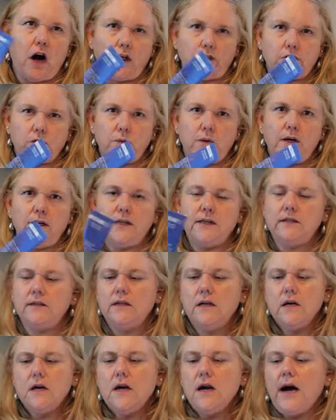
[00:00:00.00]
other one.
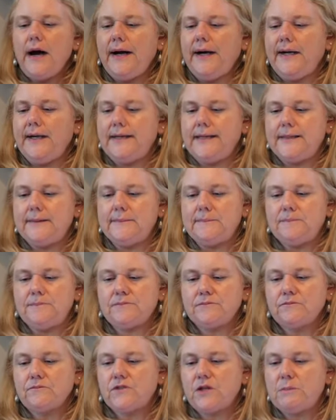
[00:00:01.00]

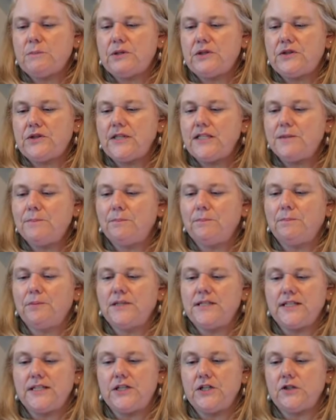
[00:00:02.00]
But this
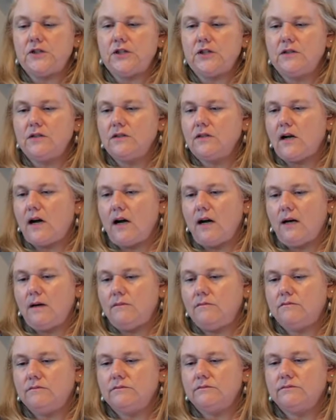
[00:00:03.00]
particular,
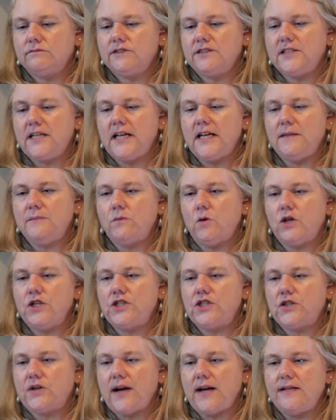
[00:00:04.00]
skin
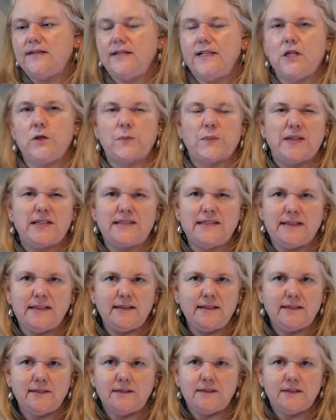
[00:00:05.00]
moisturizing
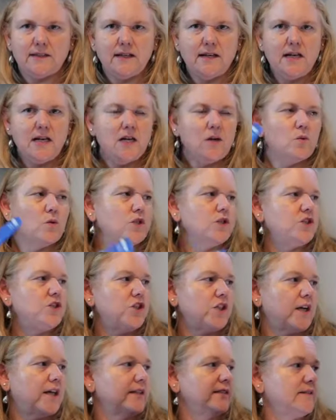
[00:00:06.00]
resist was
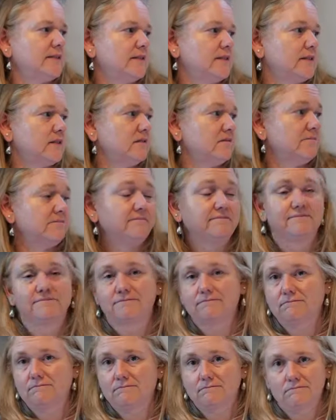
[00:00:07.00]
just
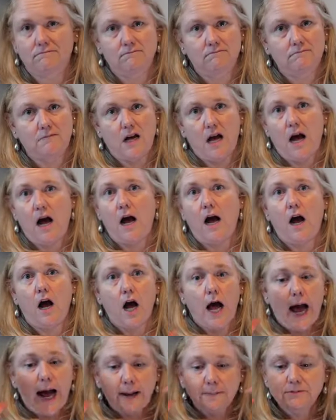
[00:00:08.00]
an
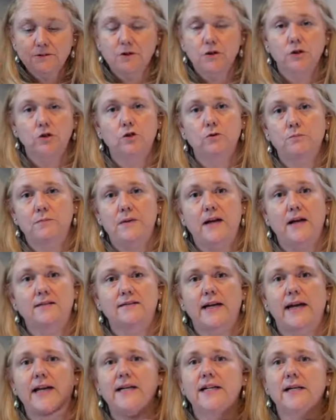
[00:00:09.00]
absolute miss.
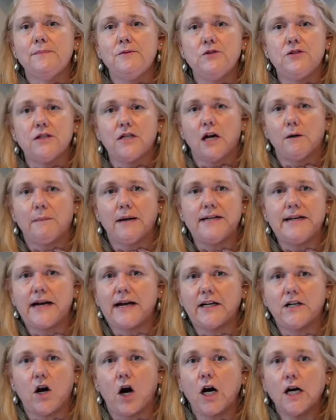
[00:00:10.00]
I ended up using it on my neck
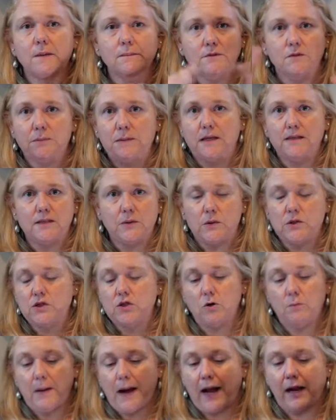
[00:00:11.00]
and arms because it was
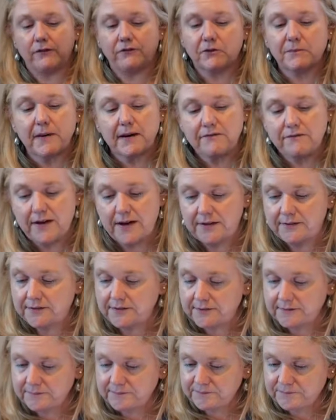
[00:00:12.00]
so bad for my face.